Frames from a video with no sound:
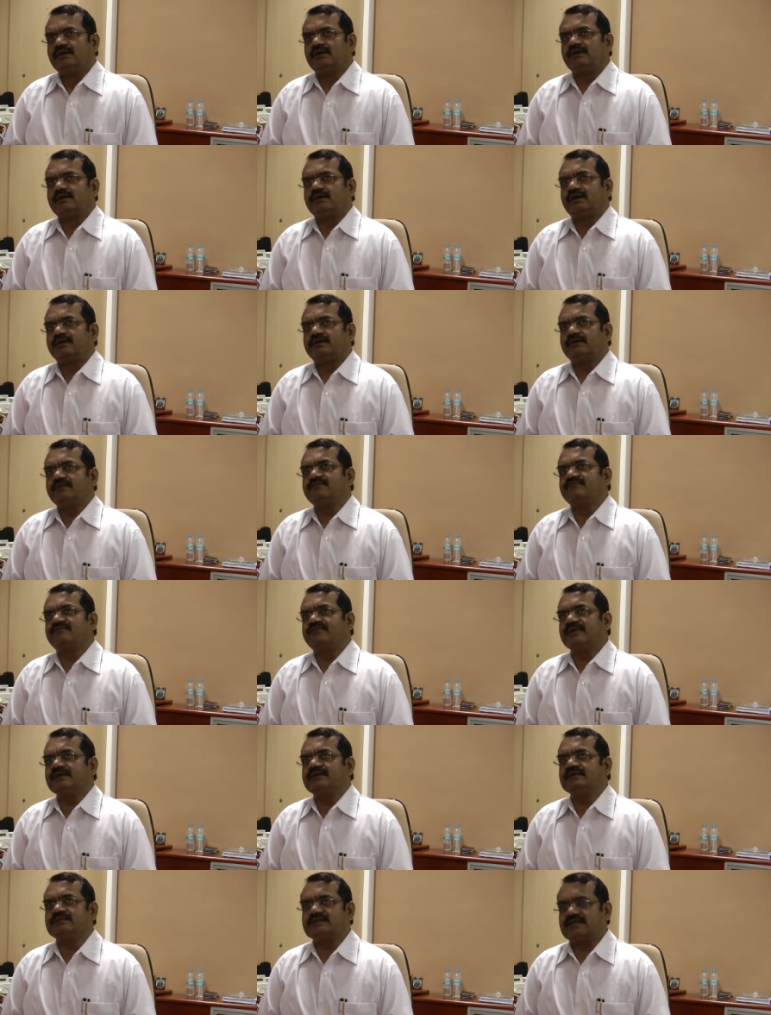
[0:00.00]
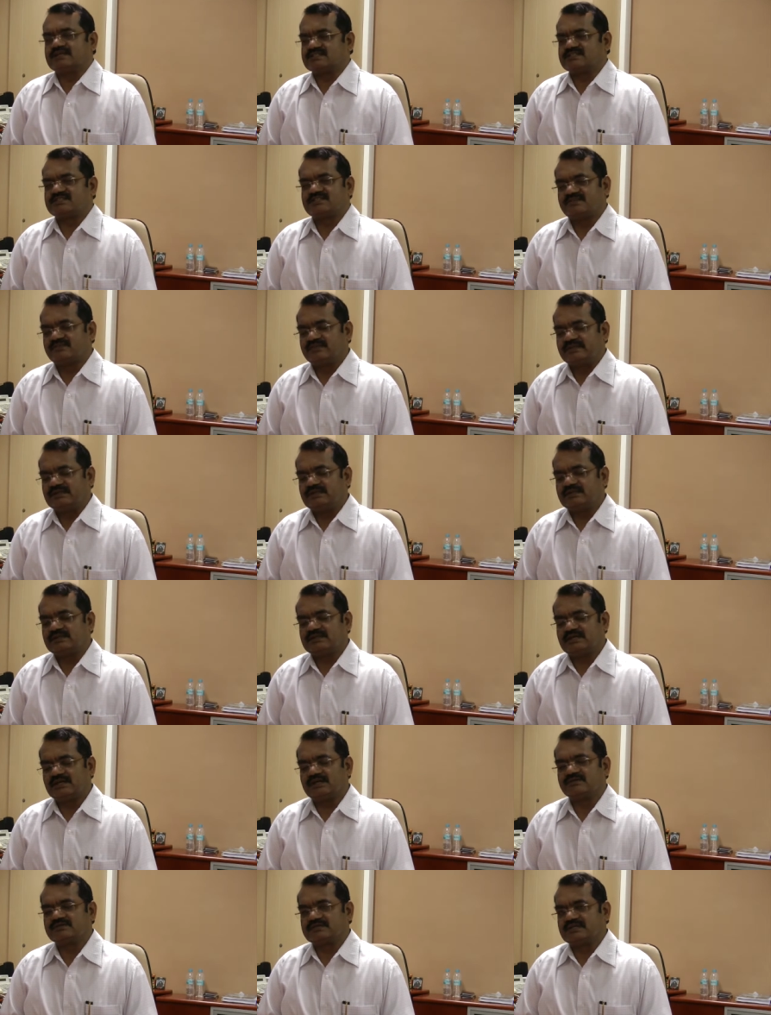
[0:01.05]
Yeah, in flight, yes, we didn't
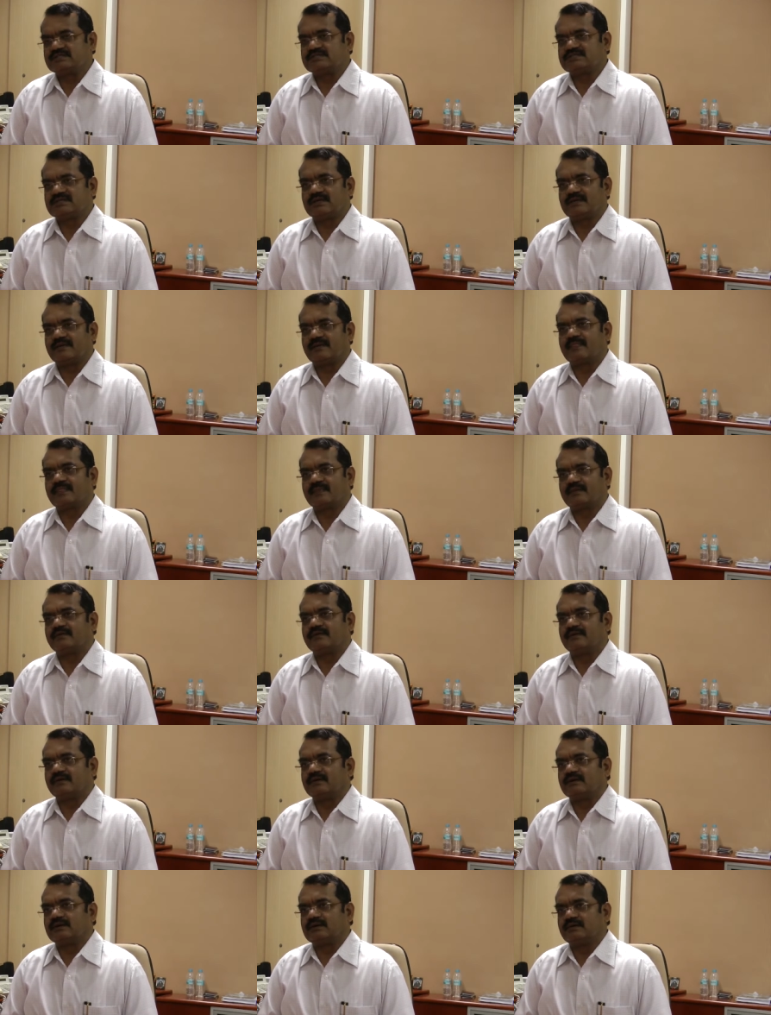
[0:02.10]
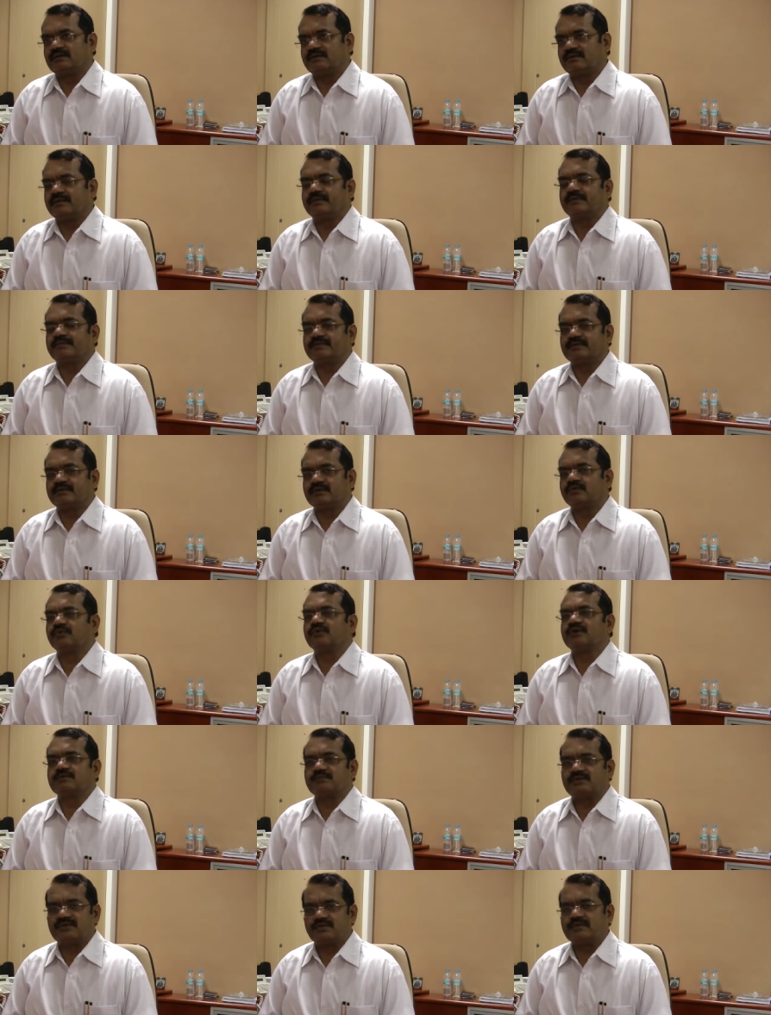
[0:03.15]
have such a
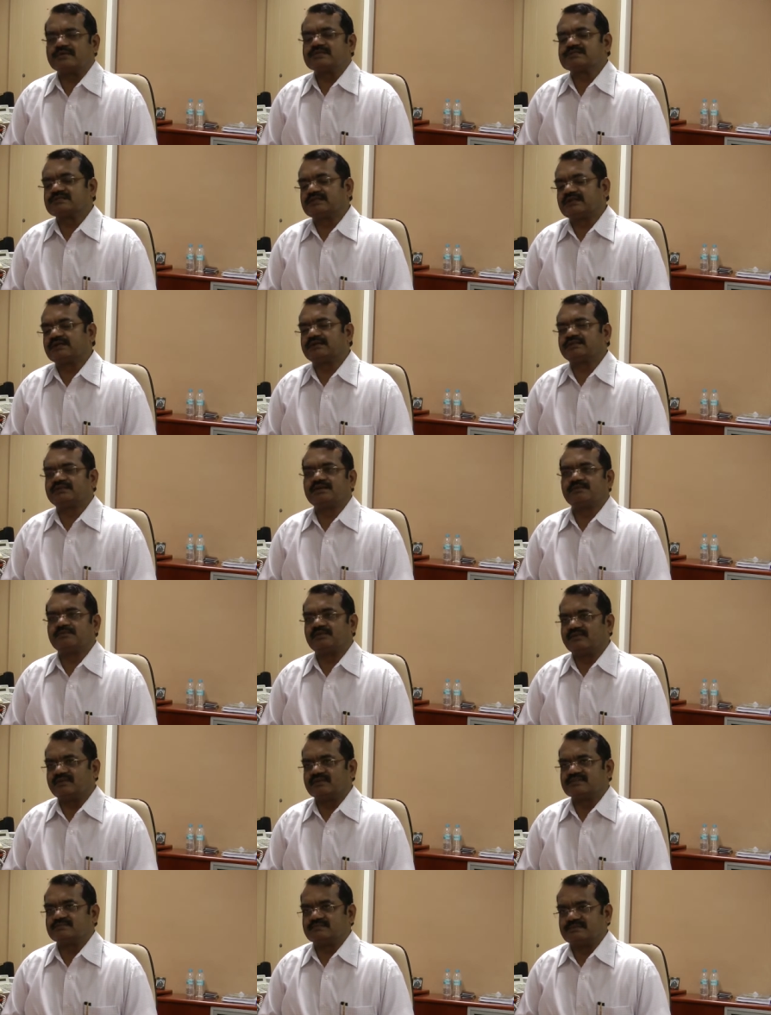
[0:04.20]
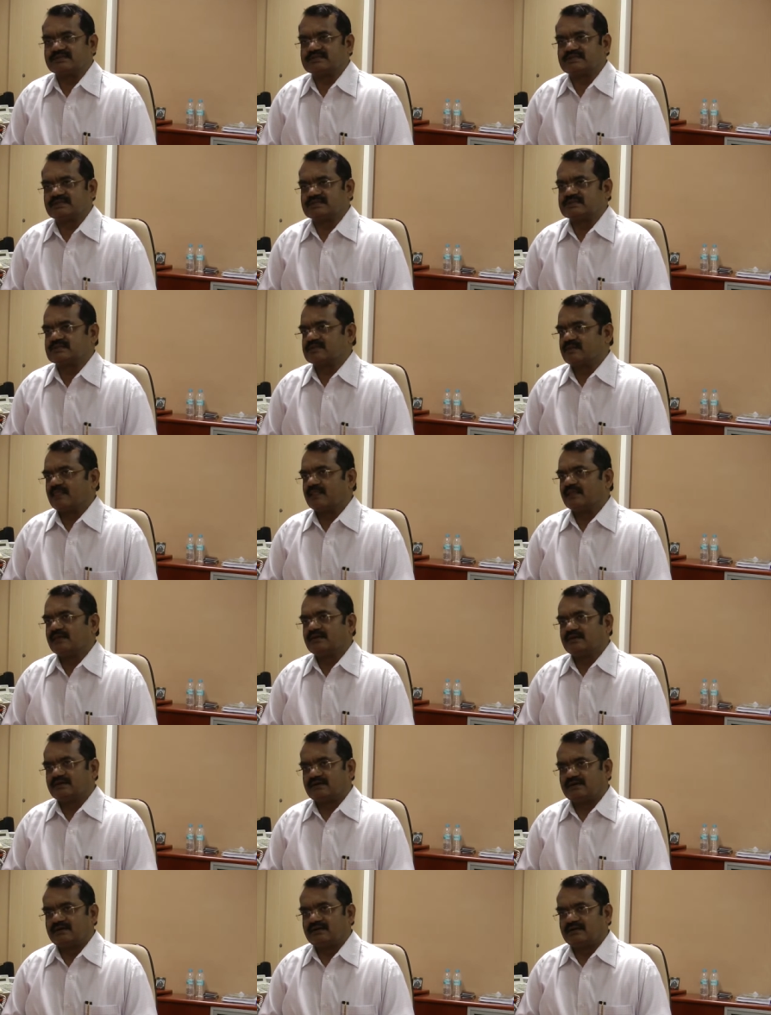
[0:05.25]
requirement was not there previous missions.
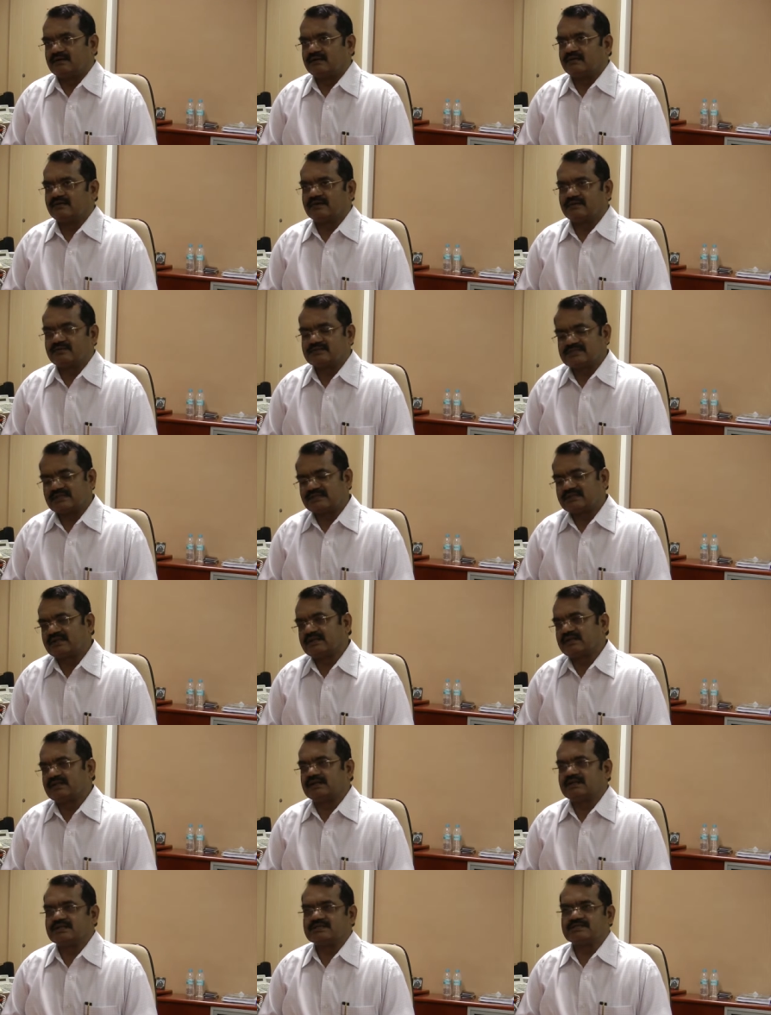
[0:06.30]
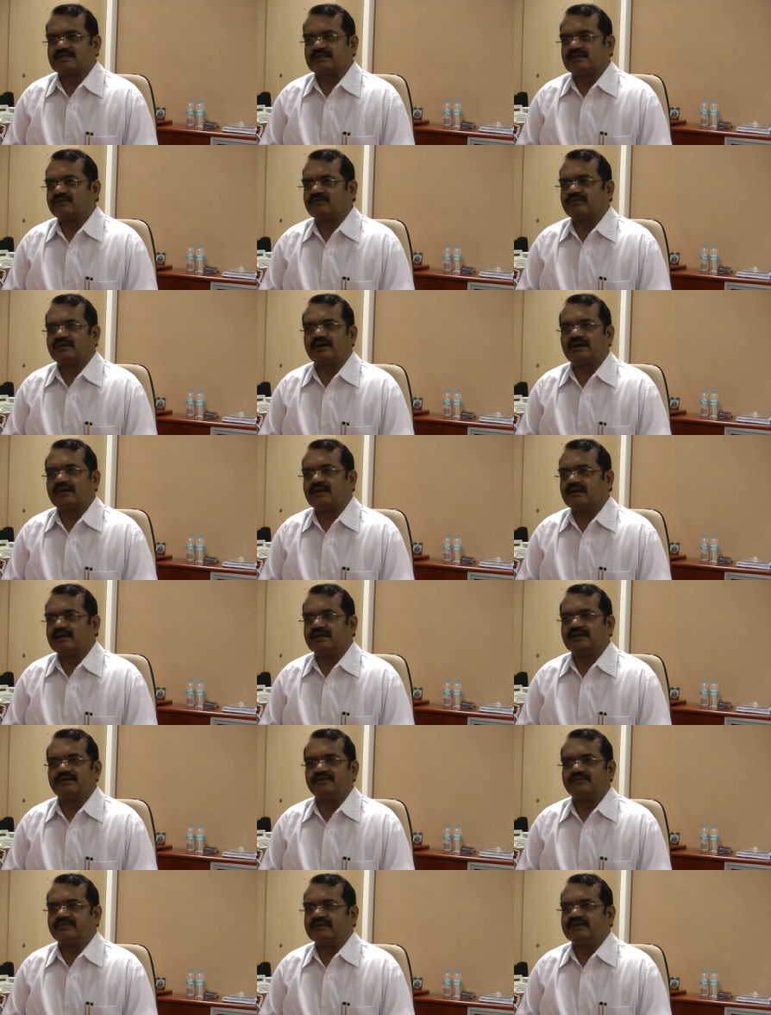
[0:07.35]
Chandrayaan is hardly
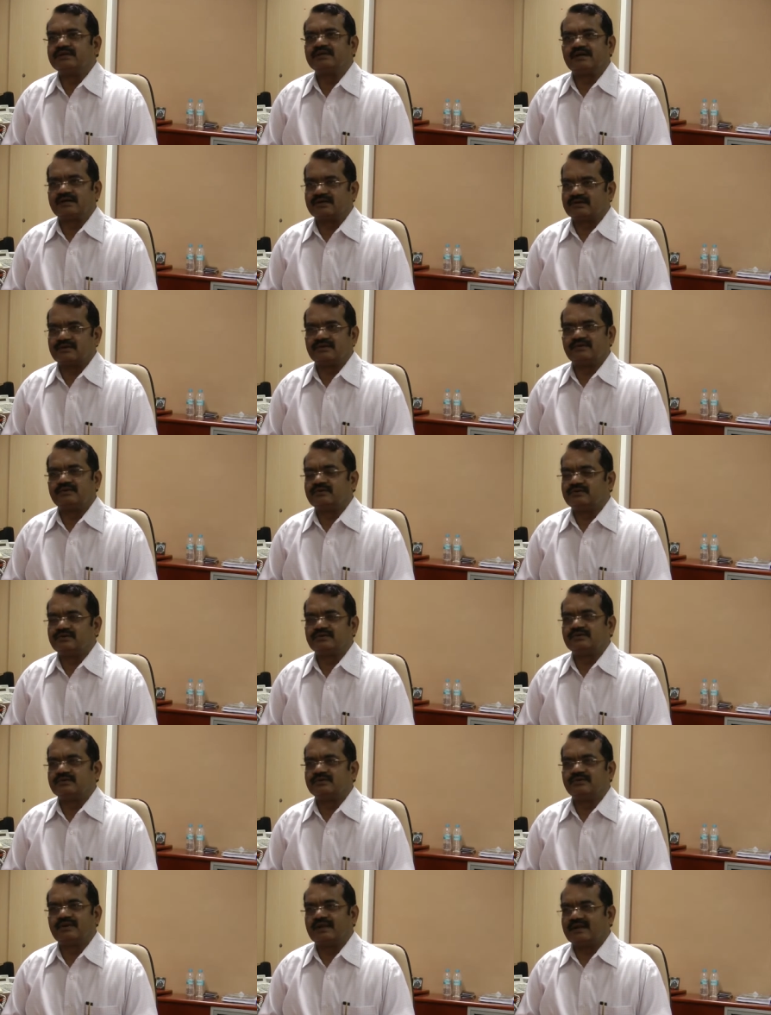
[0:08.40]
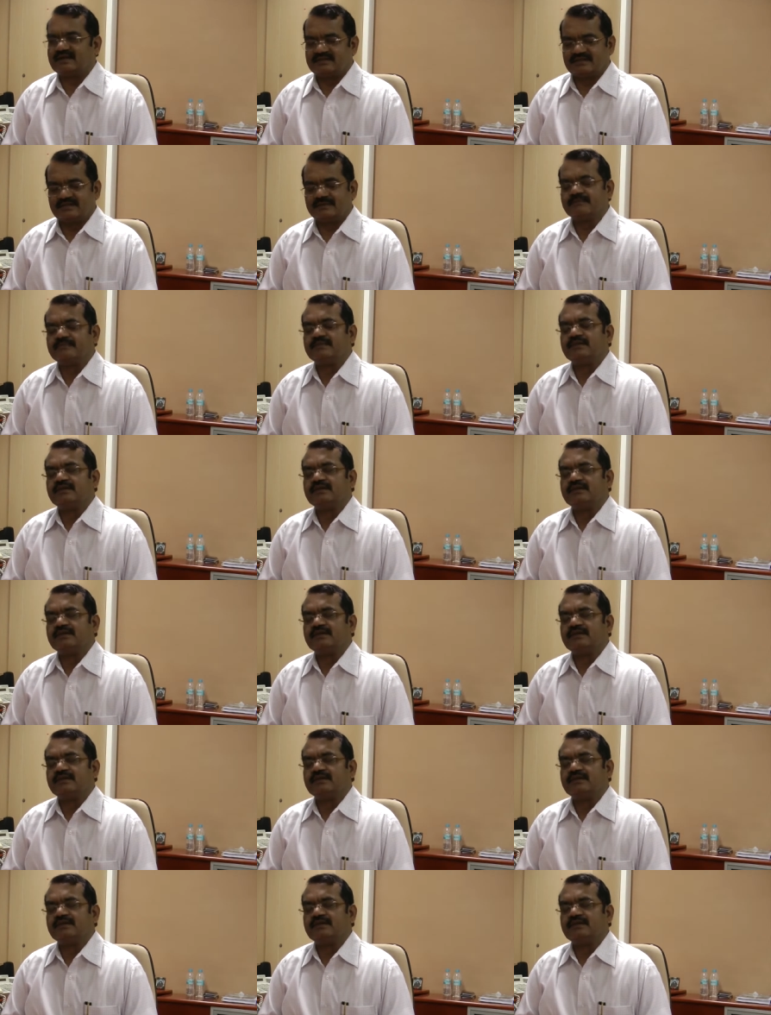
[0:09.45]
a week or 2 later.